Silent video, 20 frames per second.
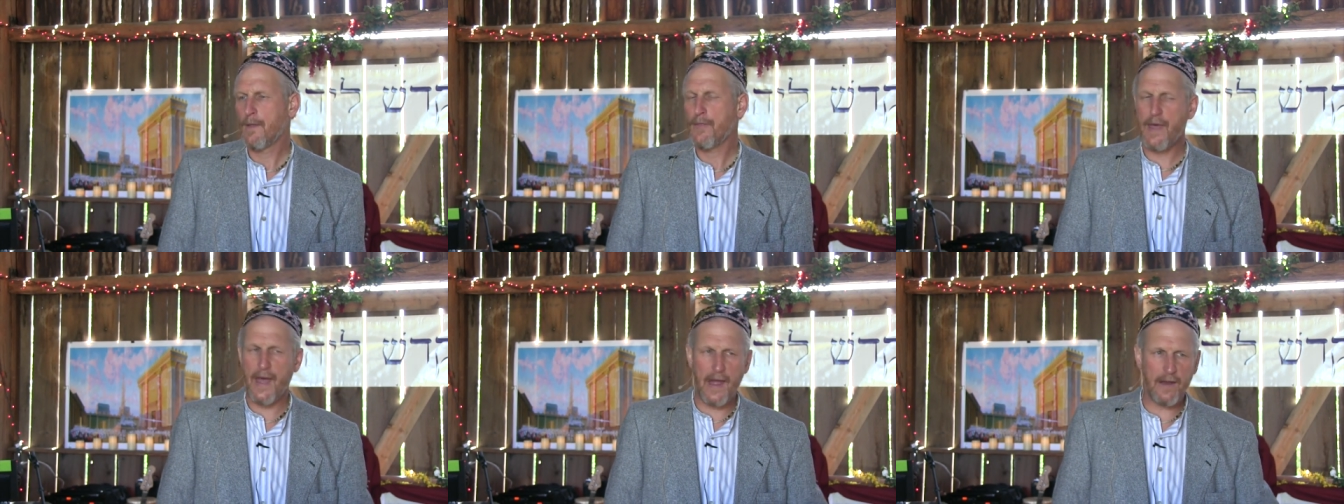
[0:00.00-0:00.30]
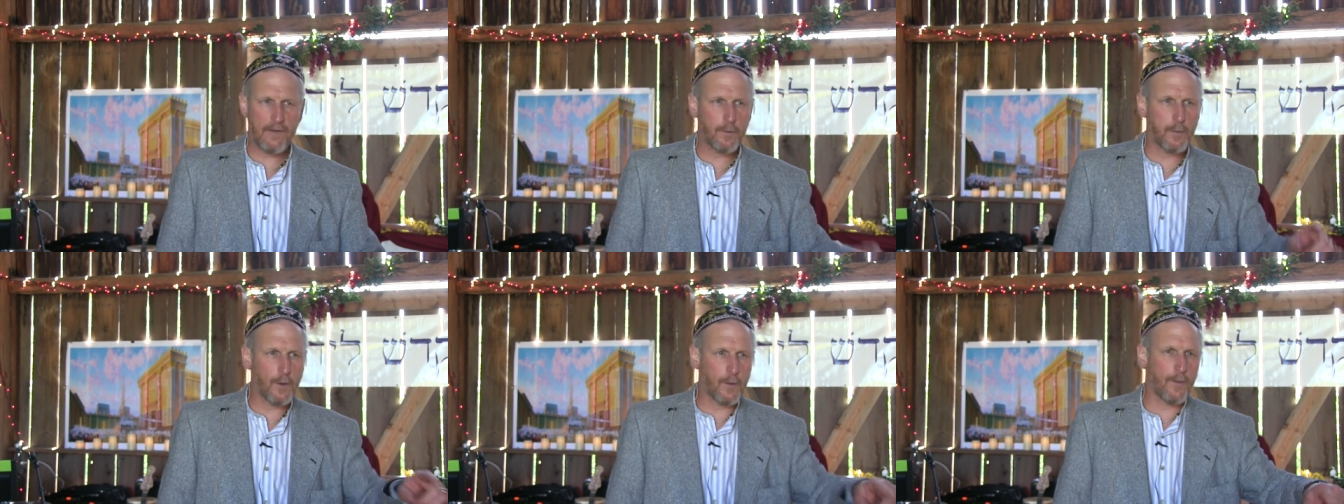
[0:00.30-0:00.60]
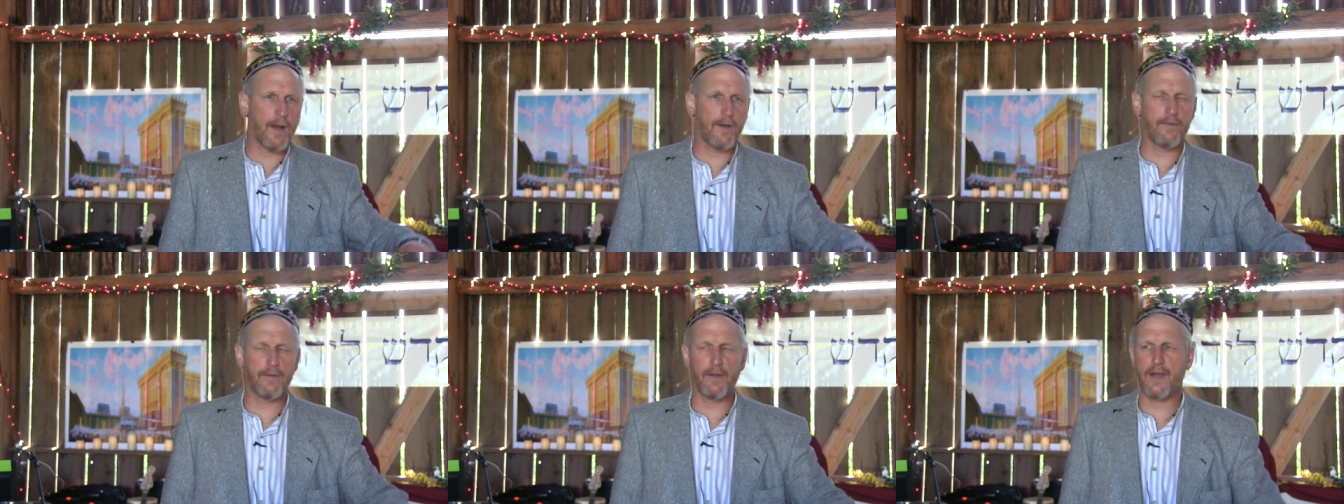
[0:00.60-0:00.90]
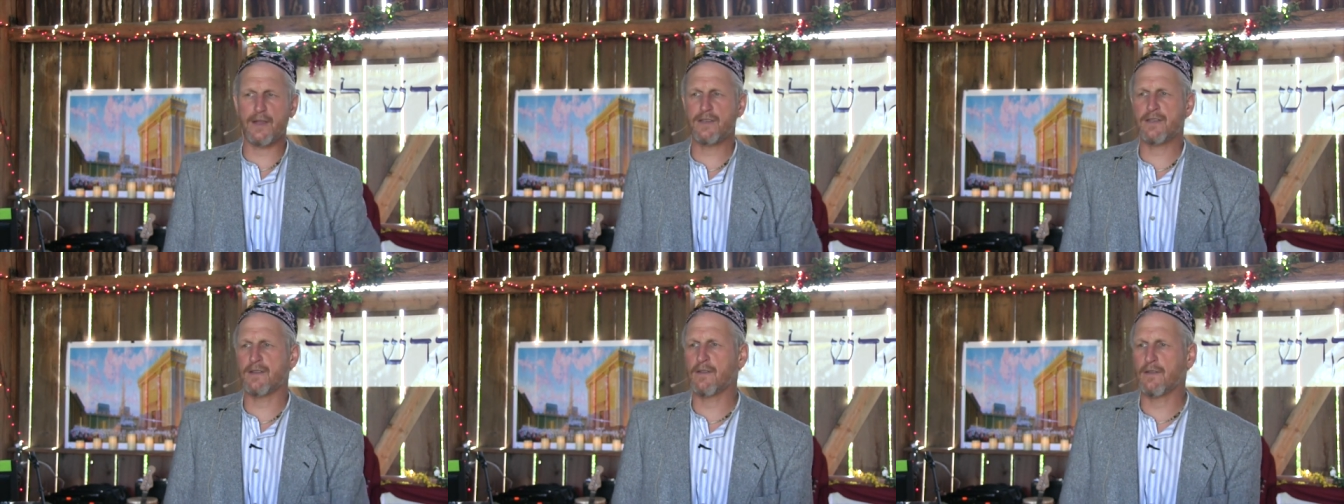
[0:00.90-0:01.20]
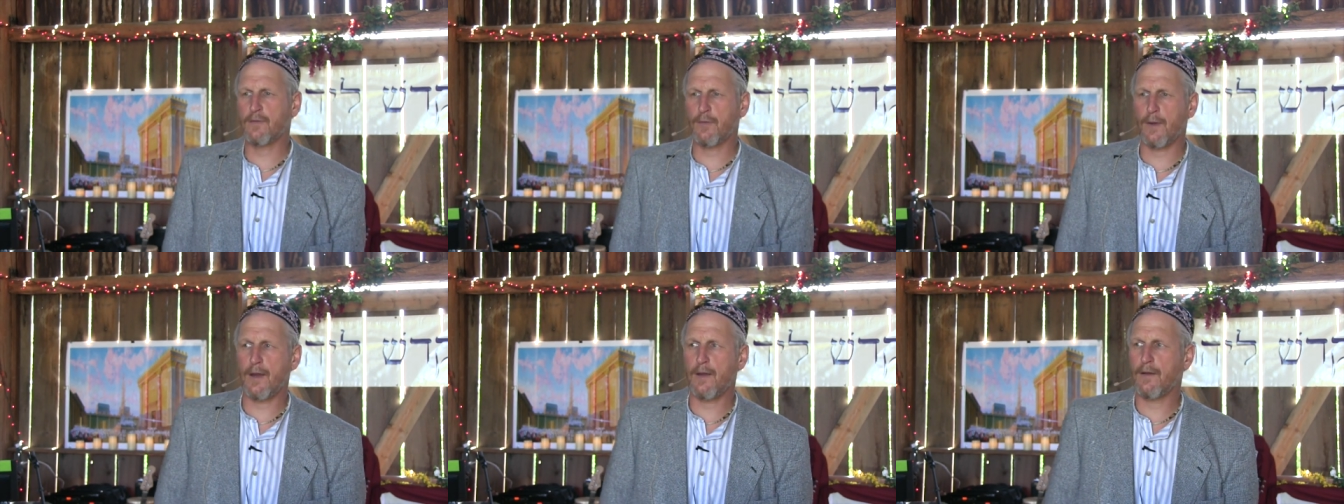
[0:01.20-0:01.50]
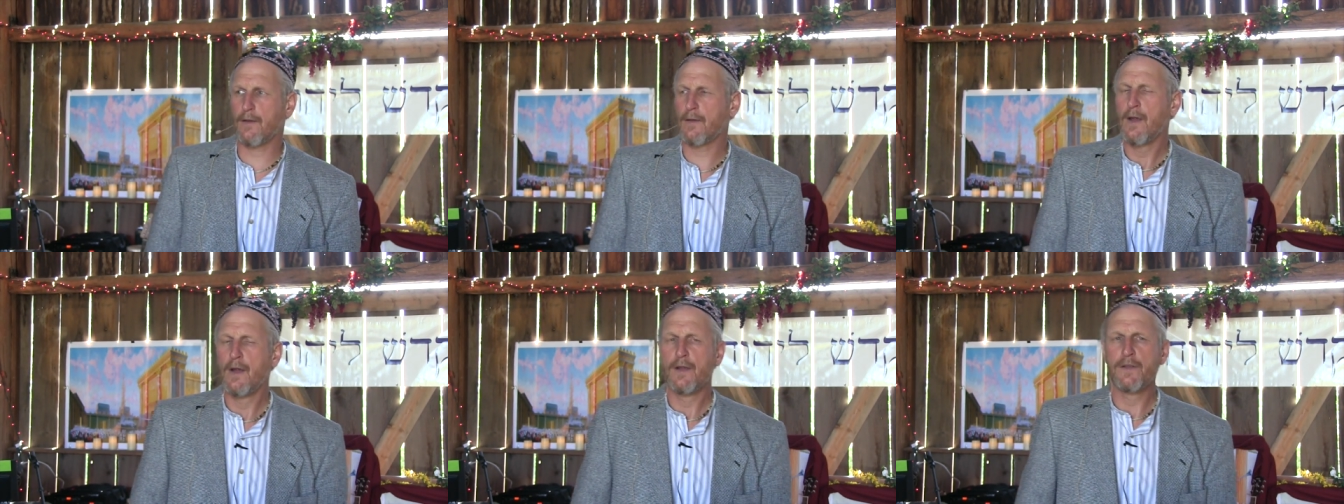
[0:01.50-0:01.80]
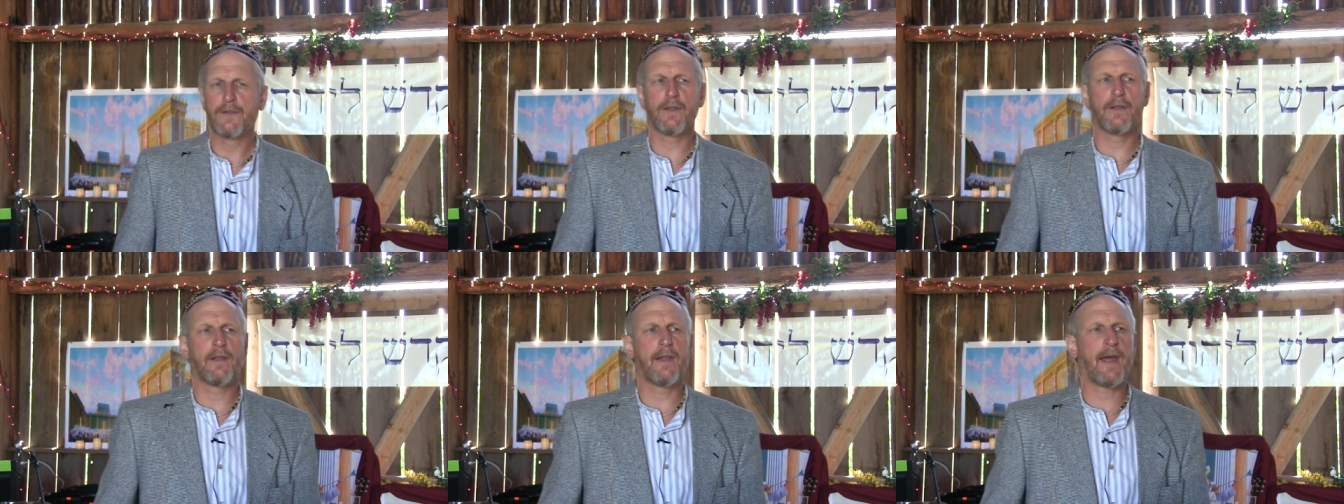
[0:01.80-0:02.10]
That's what Revelation 3
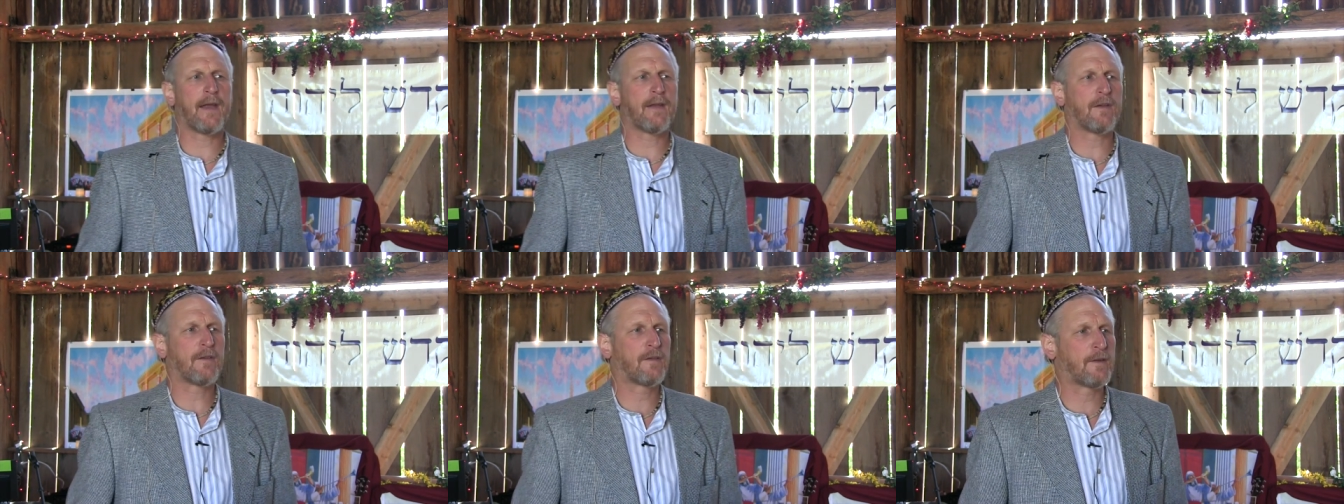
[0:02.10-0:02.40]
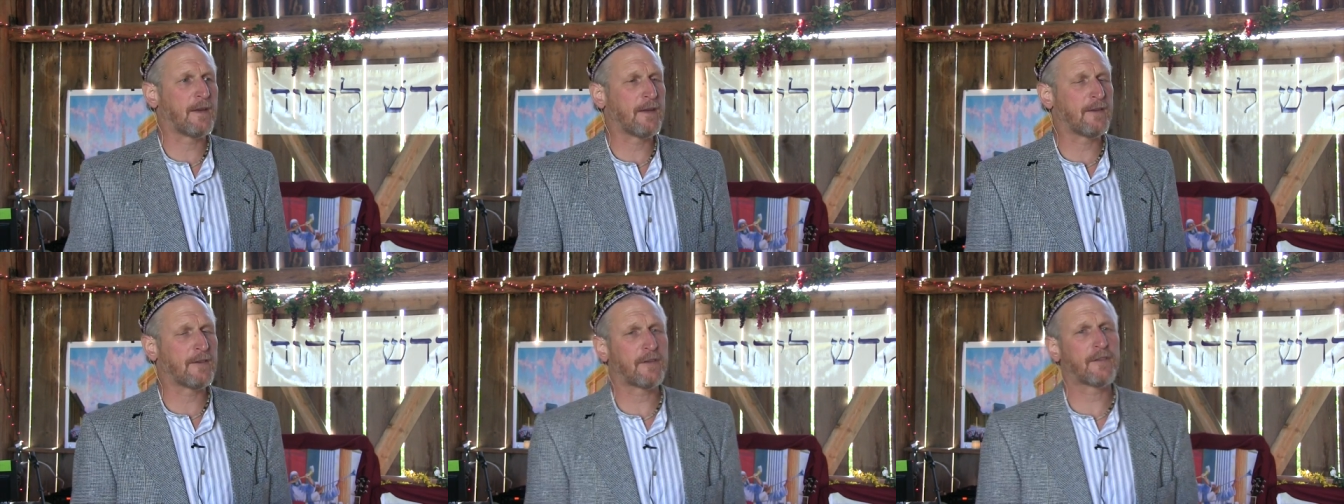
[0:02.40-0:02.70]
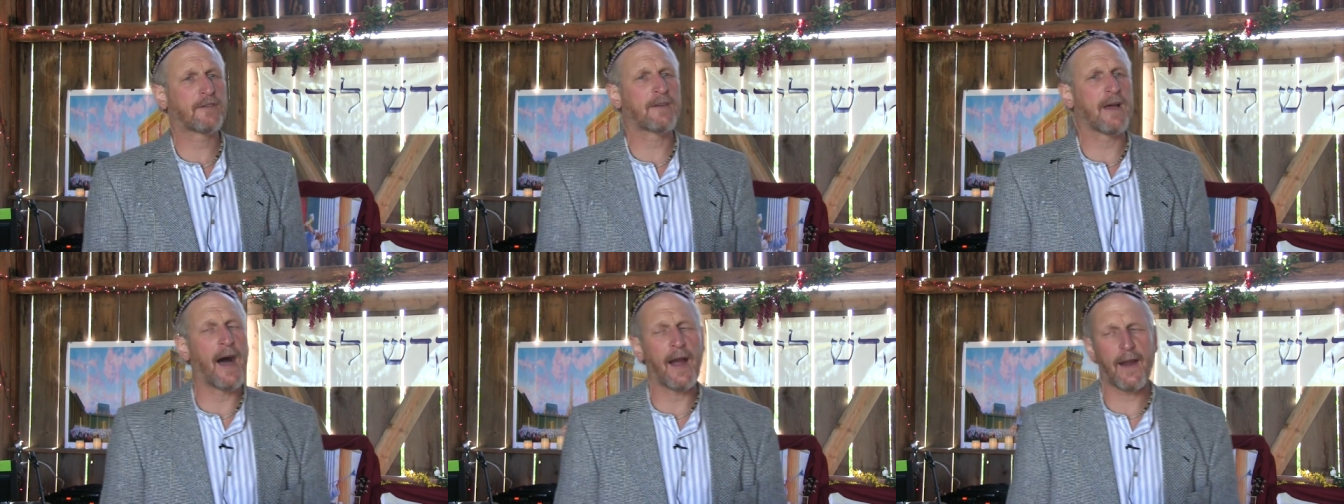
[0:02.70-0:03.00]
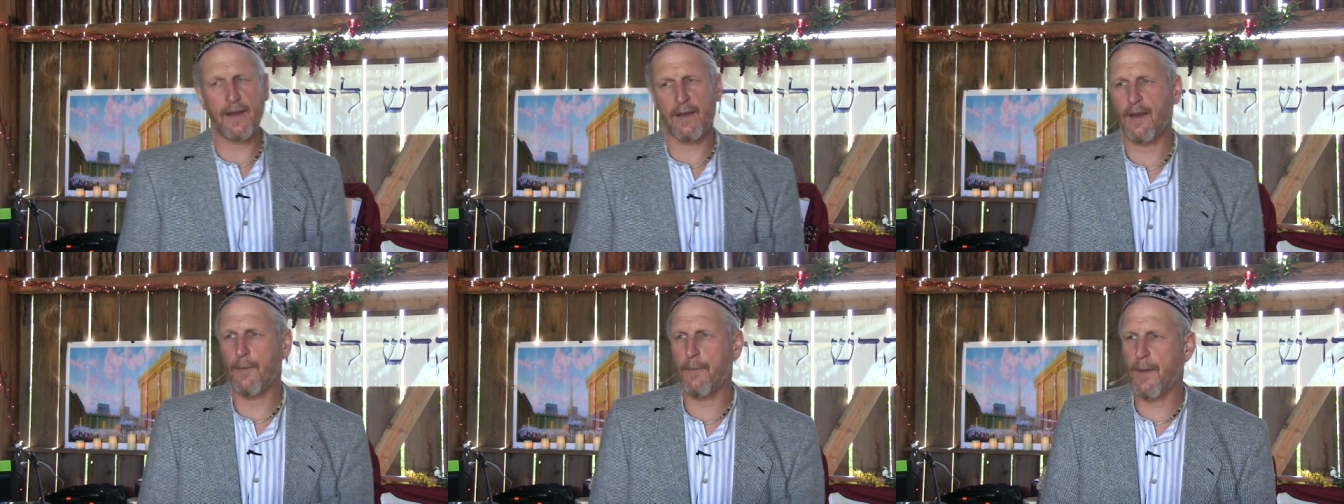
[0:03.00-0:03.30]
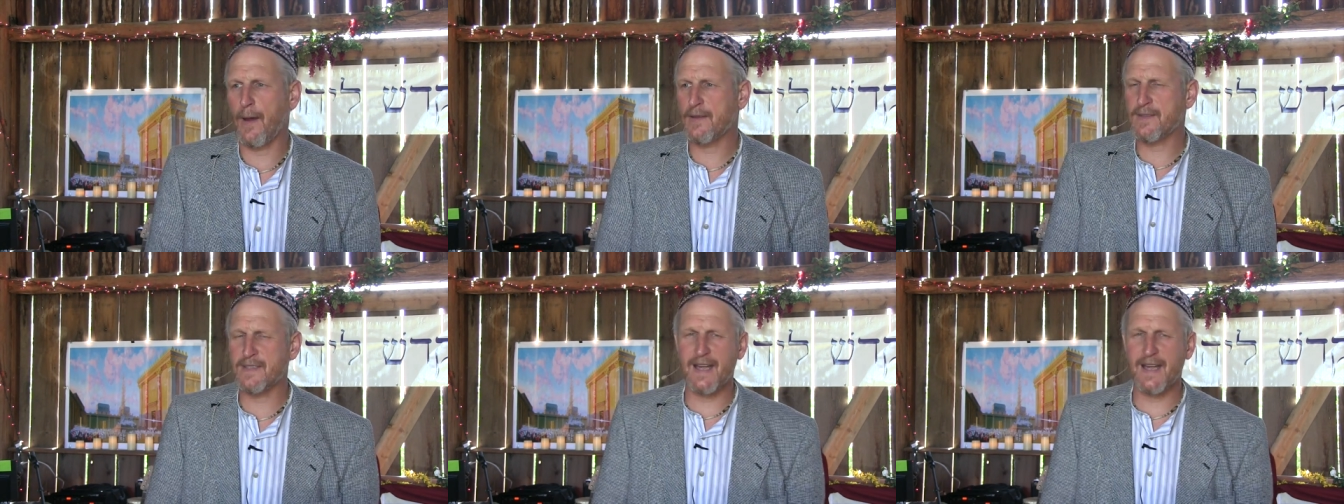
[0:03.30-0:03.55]
to the scenes, is talking about.